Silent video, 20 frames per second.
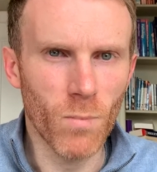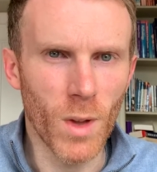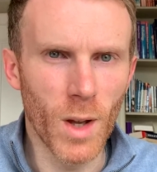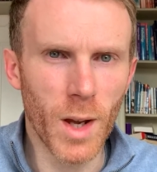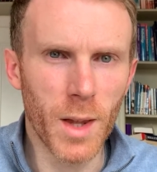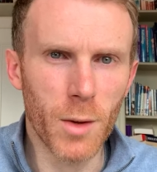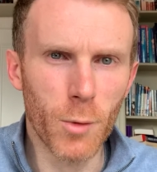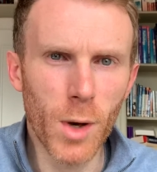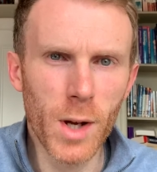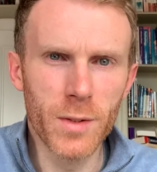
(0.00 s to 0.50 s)

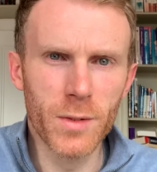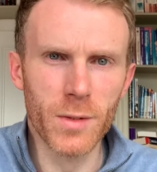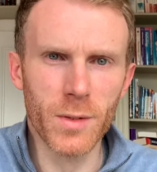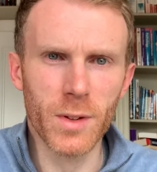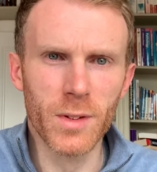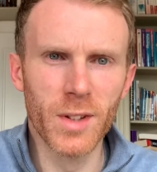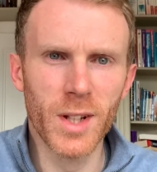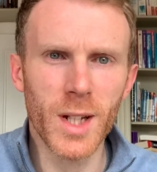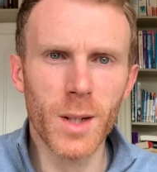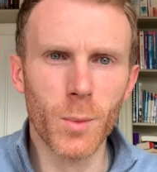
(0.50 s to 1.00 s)
and the rest of the
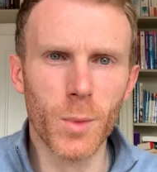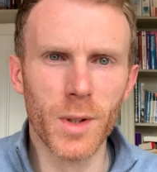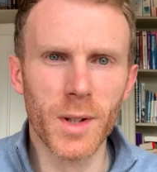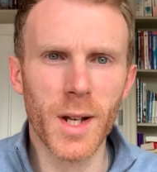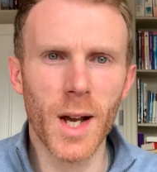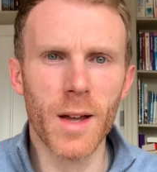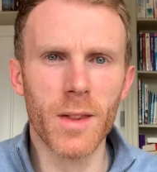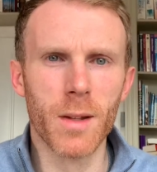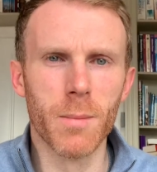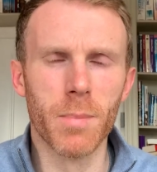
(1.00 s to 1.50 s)
team would
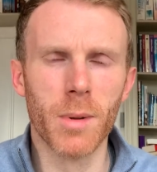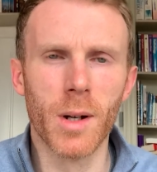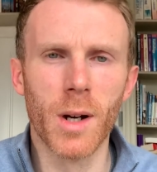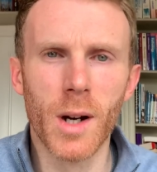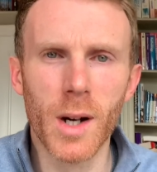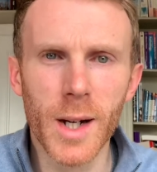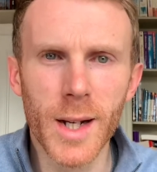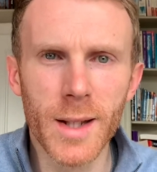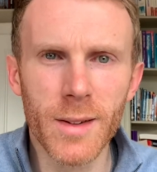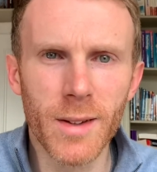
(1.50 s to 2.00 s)
gather
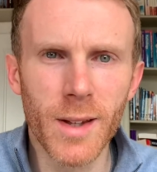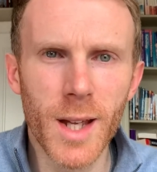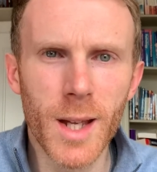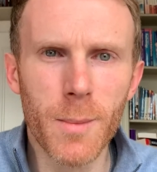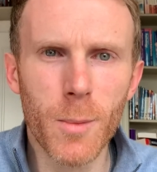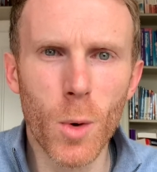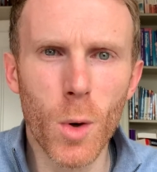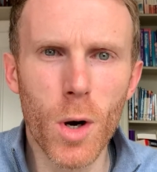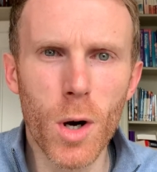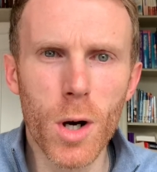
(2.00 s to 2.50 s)
behind
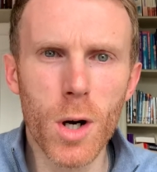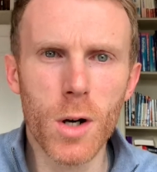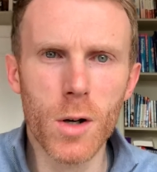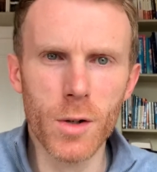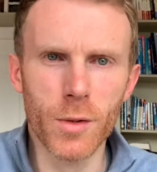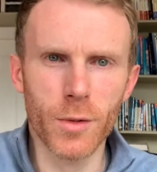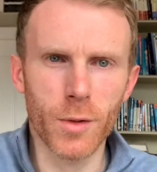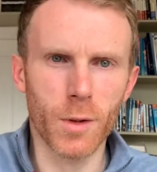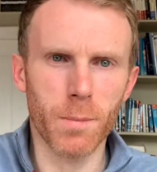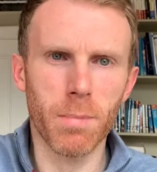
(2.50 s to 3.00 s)
him or her
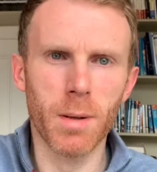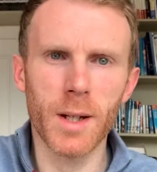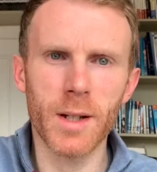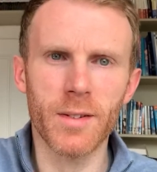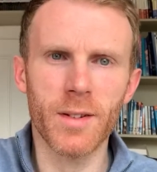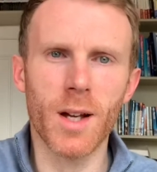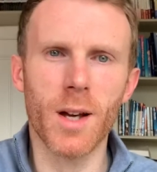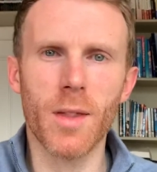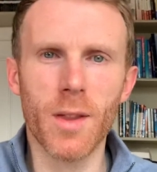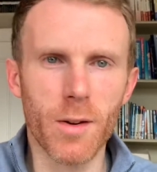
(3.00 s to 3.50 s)
and sort of
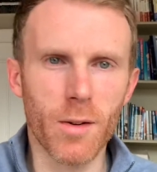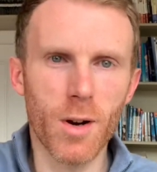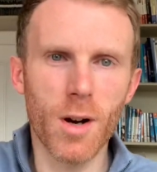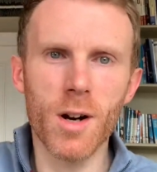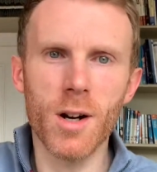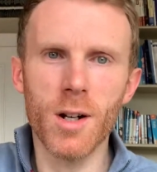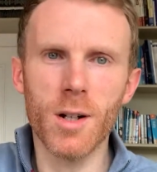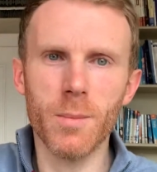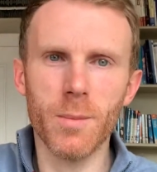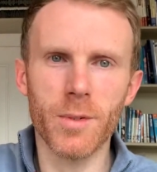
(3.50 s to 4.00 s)
place out their
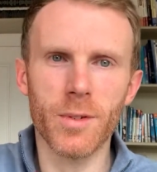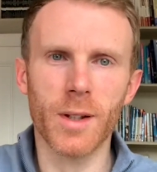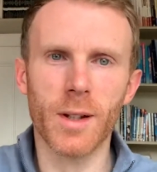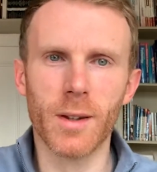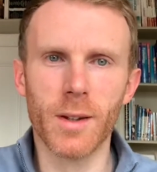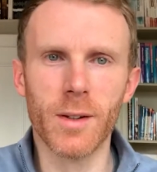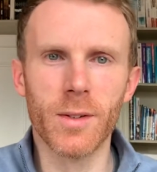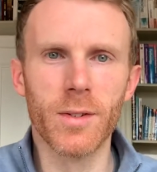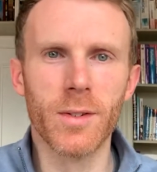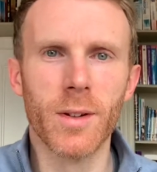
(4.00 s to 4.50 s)
arms like
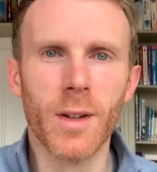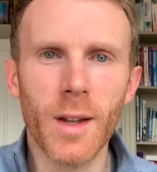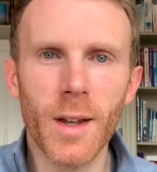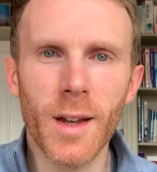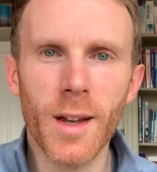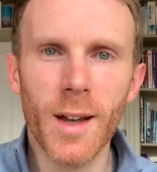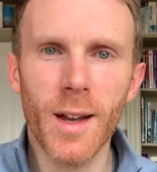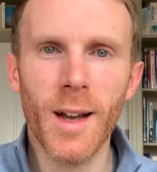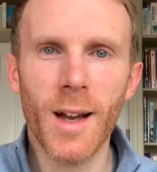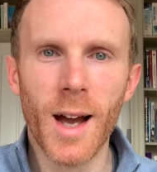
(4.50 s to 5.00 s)
this,
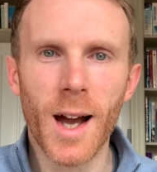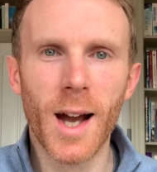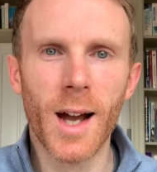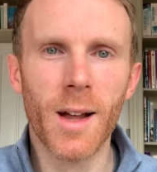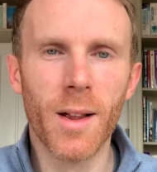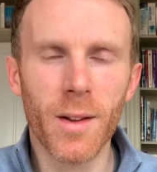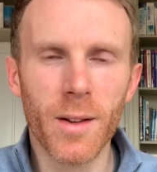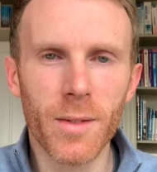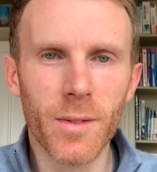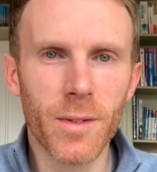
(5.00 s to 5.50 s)

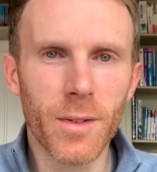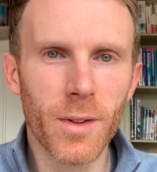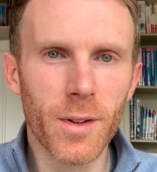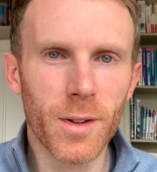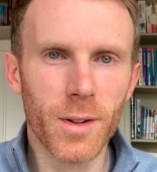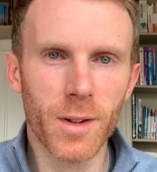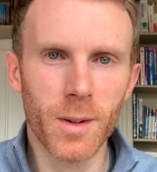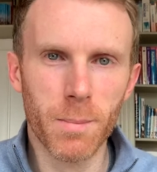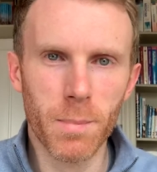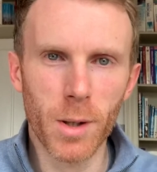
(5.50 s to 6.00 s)
and
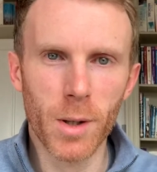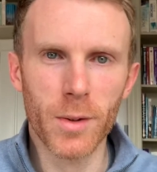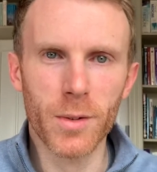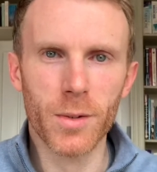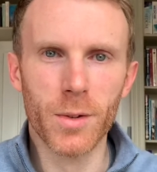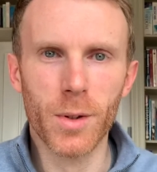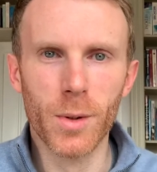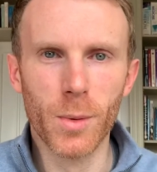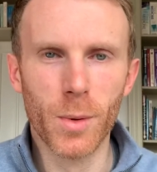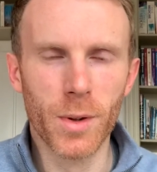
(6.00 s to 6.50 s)
the
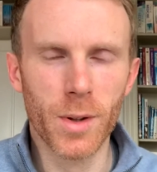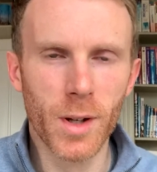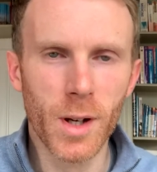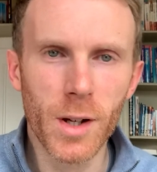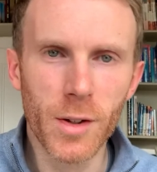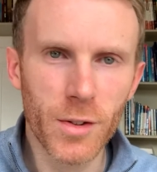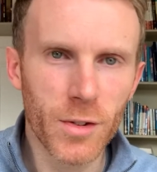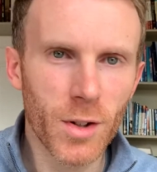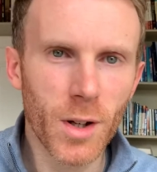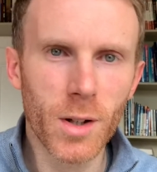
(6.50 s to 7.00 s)
person who with the
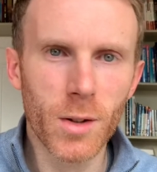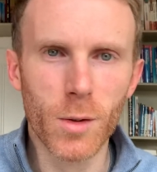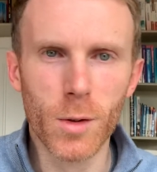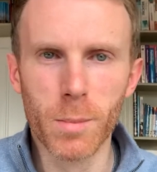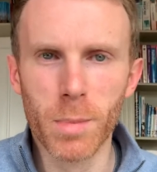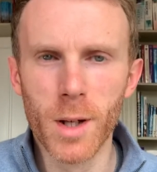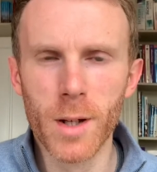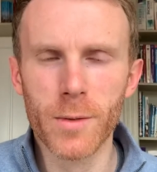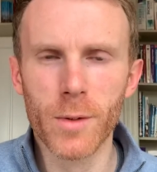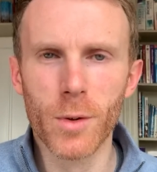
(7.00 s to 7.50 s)
eyes shut or the
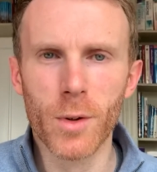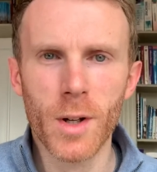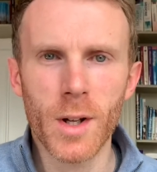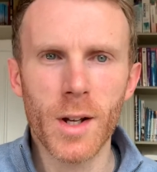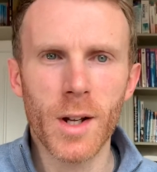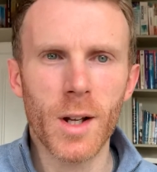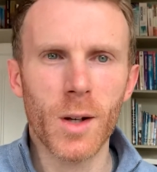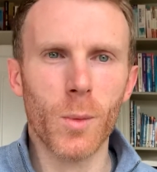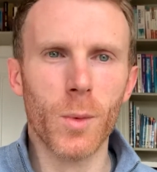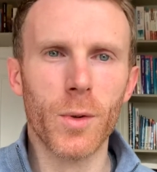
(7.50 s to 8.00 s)
blindfold
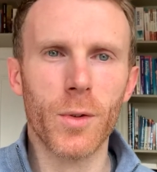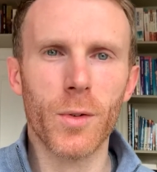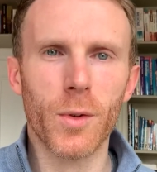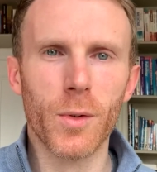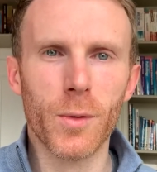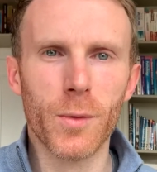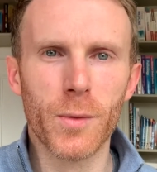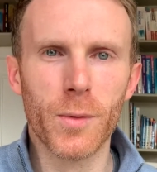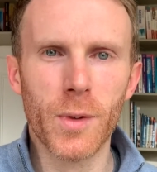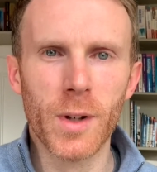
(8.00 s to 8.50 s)
would sort
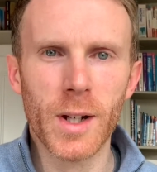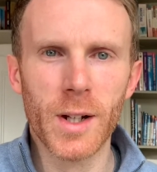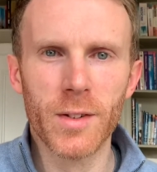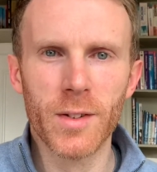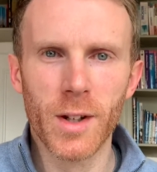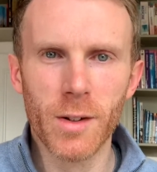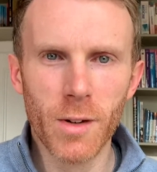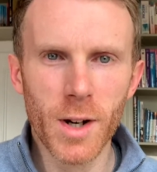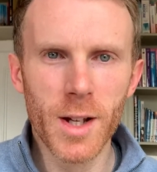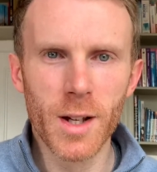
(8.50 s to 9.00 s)
of say,
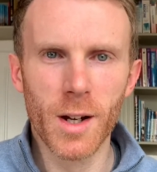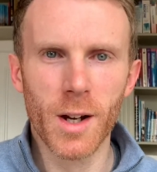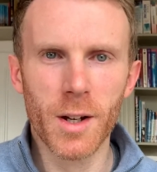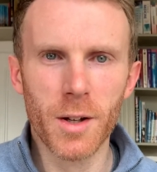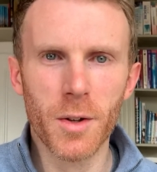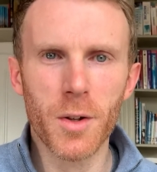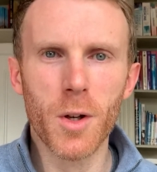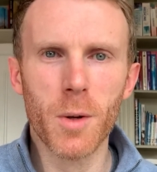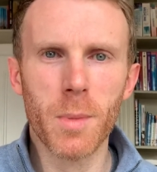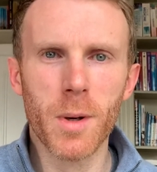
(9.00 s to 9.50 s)
right, I know
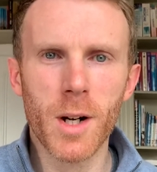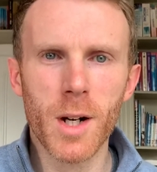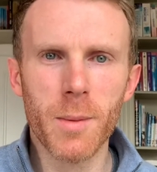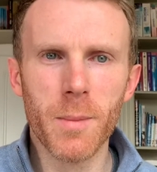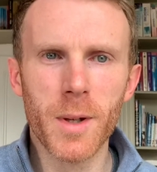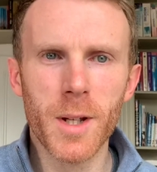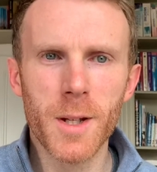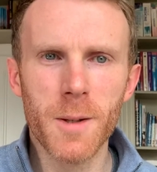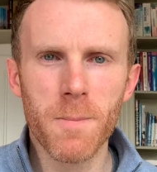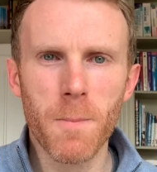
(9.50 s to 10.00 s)
you're behind
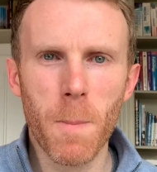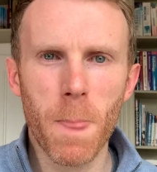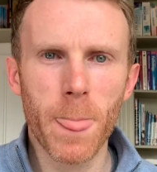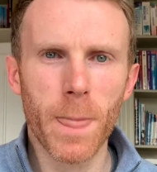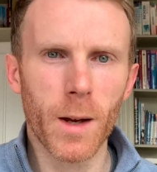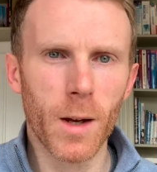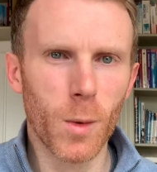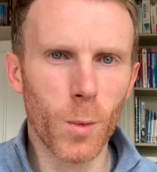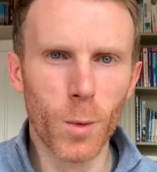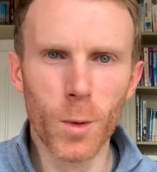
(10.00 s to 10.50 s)
me,
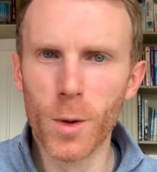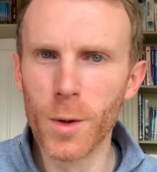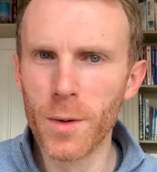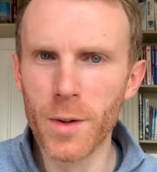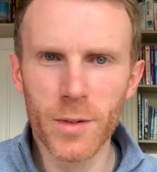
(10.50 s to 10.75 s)
we're on the